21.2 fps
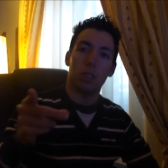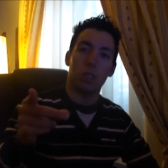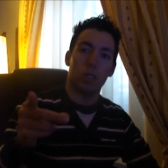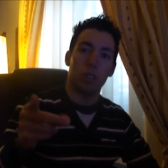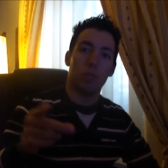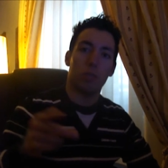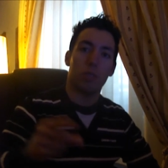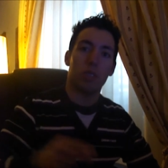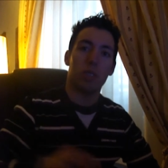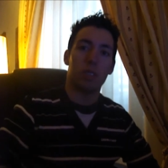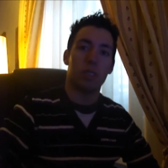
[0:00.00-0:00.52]
The
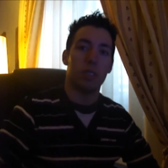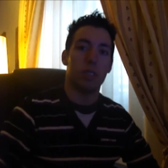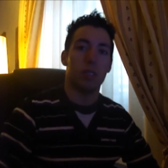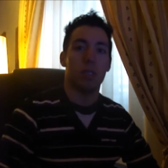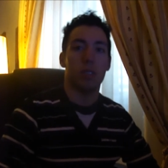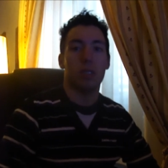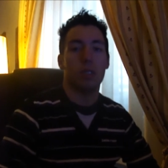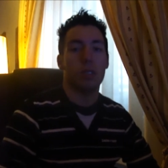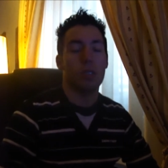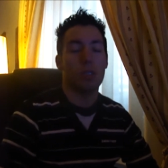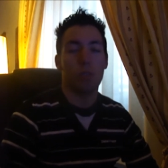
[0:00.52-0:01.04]
difference
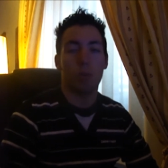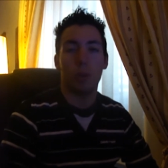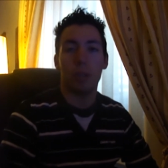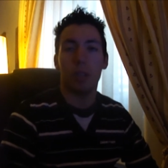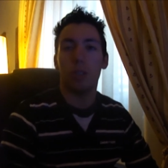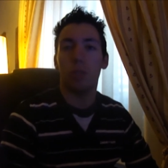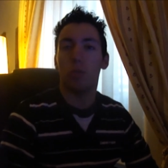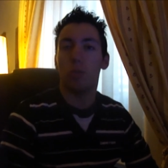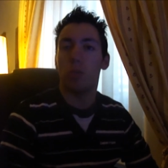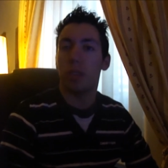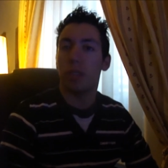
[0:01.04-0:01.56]
is
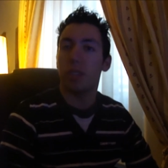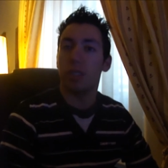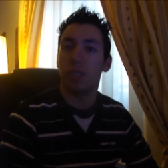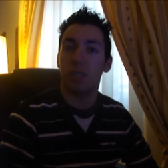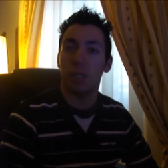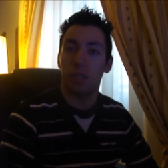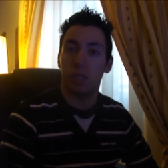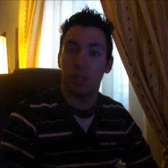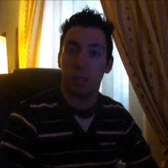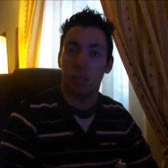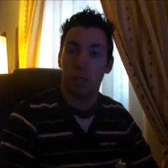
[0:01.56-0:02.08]
when you
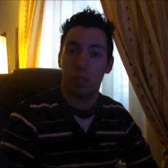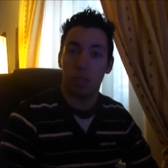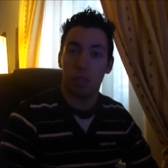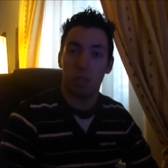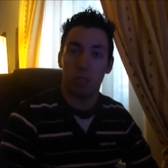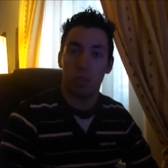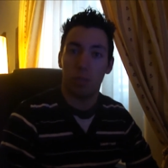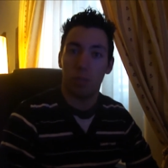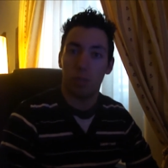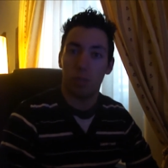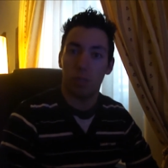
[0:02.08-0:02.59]
raise
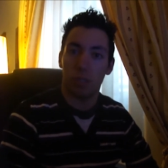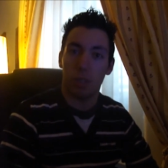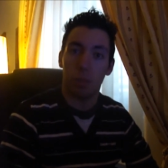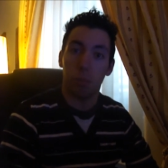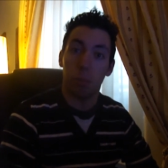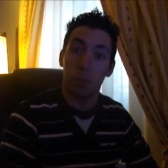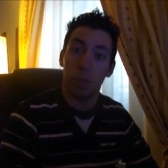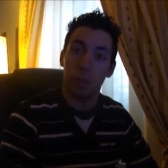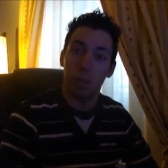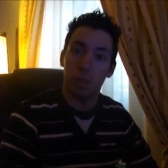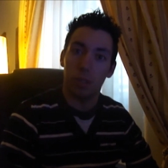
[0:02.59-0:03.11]
your
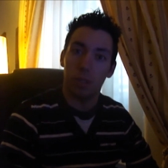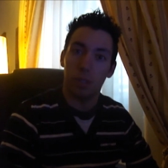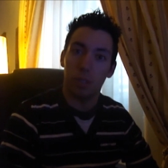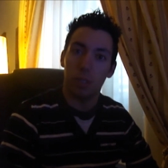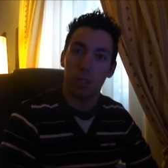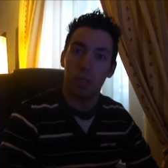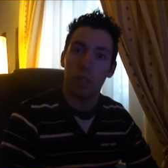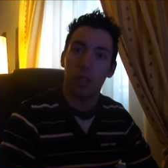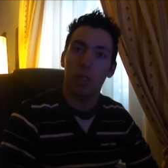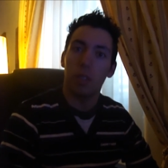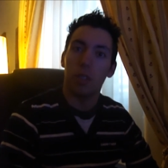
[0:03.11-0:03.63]
frontside bus,
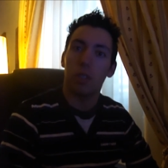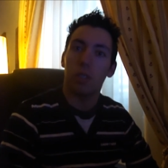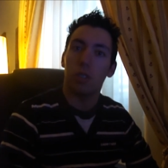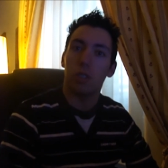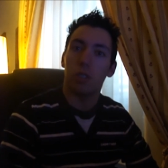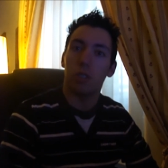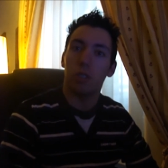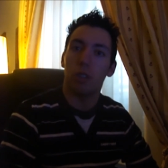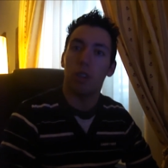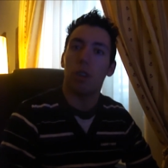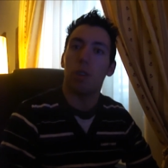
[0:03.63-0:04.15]

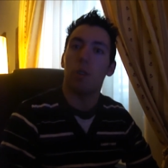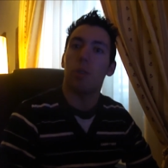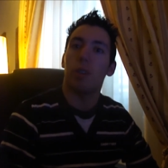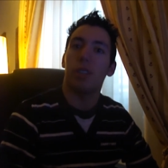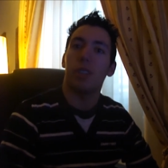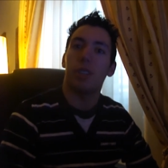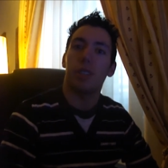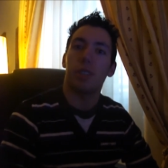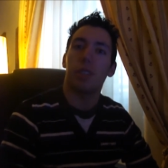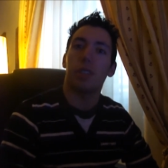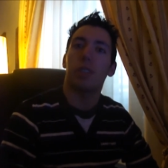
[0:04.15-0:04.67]
you are
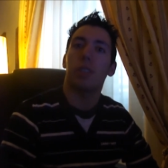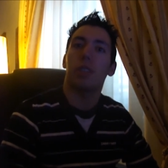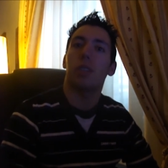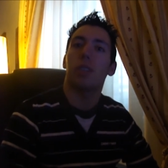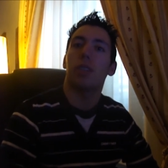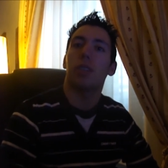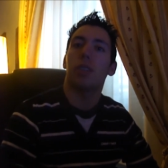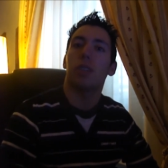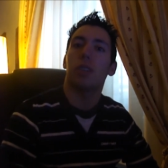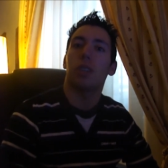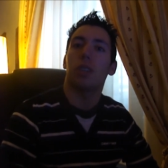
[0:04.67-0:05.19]
raising
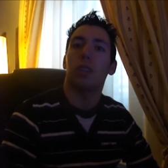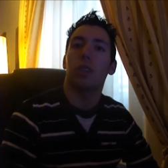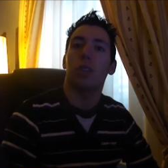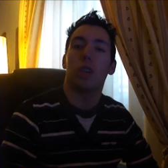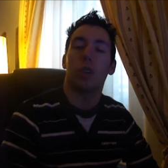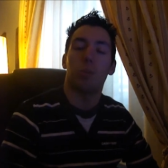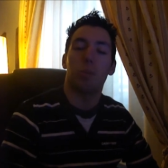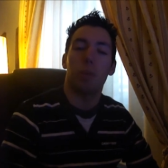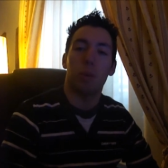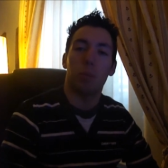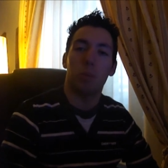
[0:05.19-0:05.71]

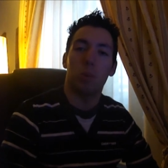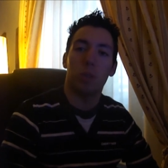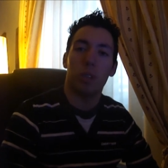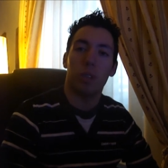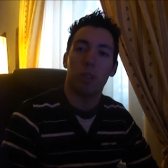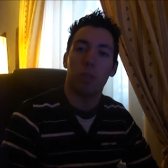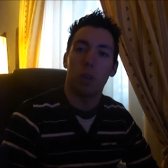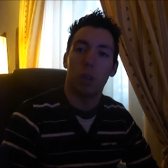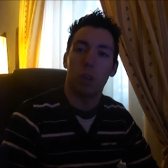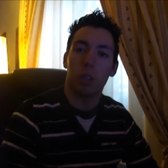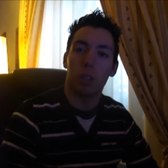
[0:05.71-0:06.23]
your memory
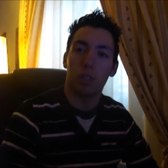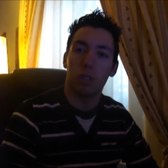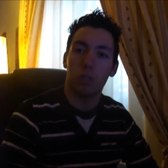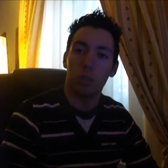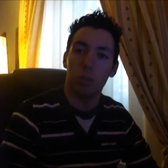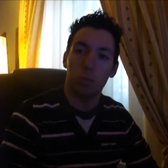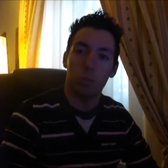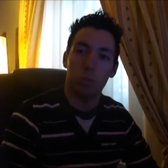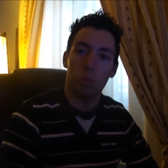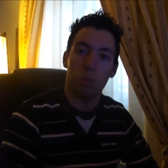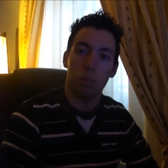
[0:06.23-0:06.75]
clock
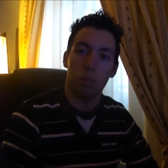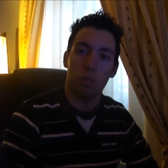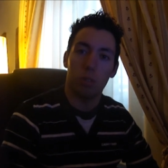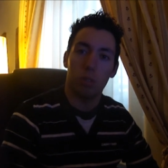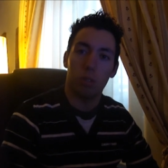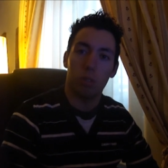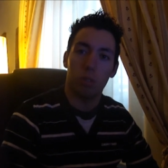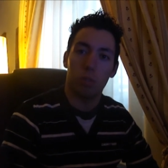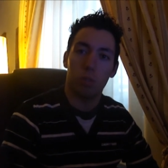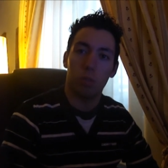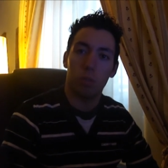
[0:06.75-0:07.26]
too.
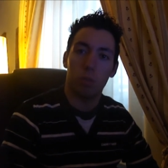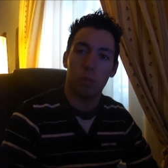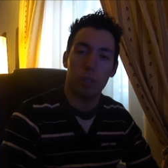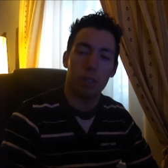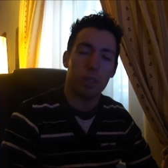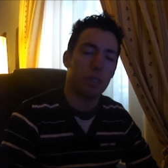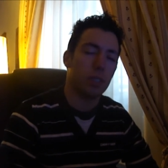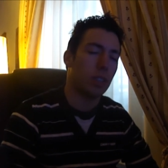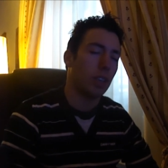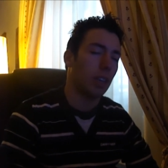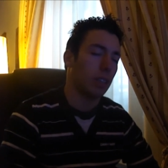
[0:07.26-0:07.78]
What
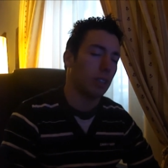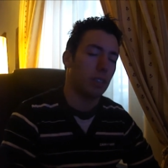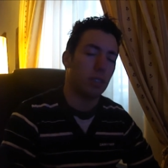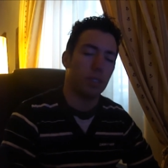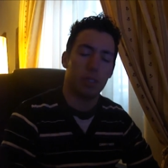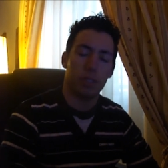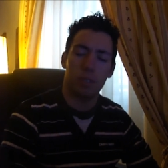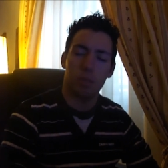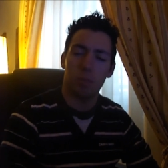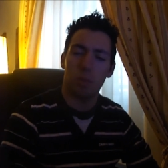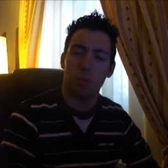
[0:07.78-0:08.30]
is that,
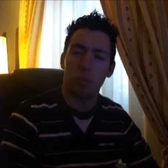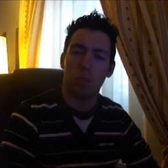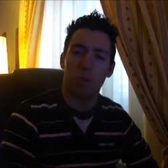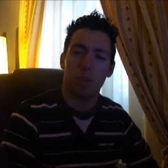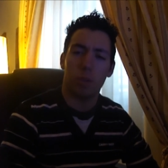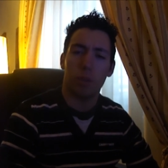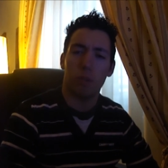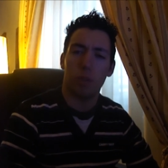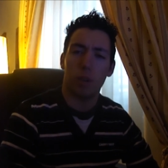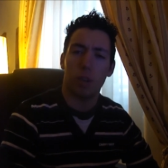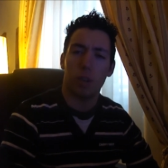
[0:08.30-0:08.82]
a
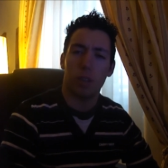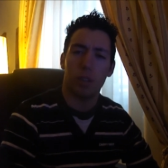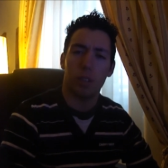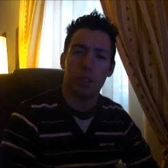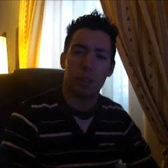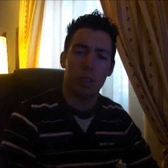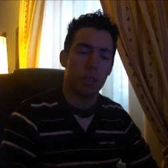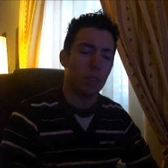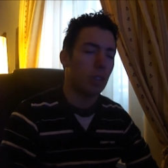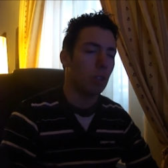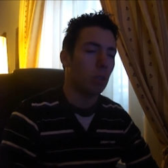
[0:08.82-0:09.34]
memory clock?
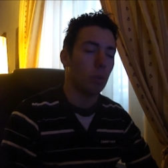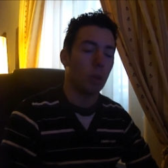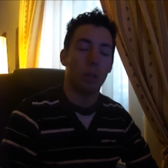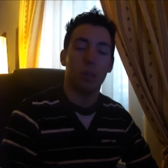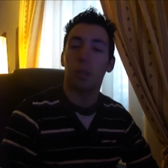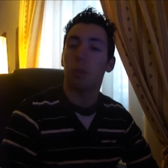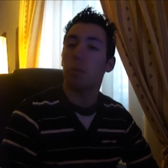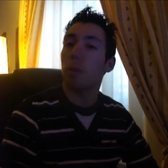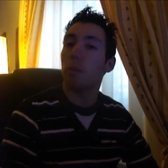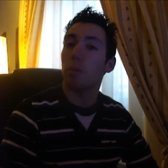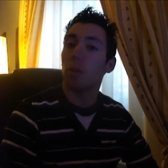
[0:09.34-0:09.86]
Well,
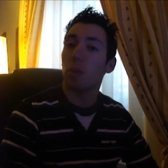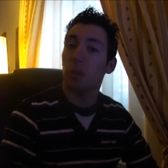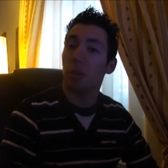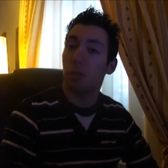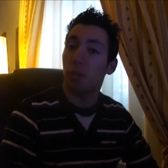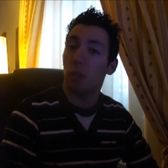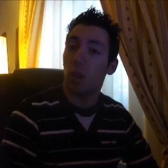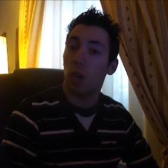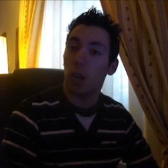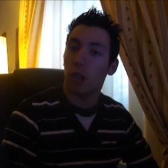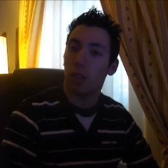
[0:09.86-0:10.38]
the memory
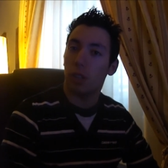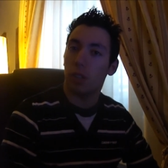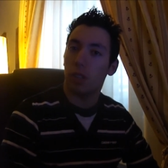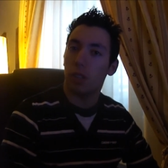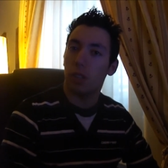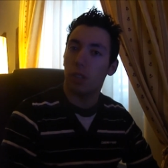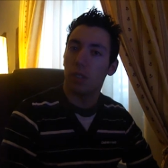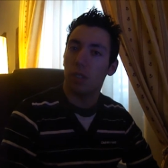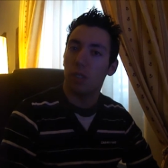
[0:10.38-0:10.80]
clock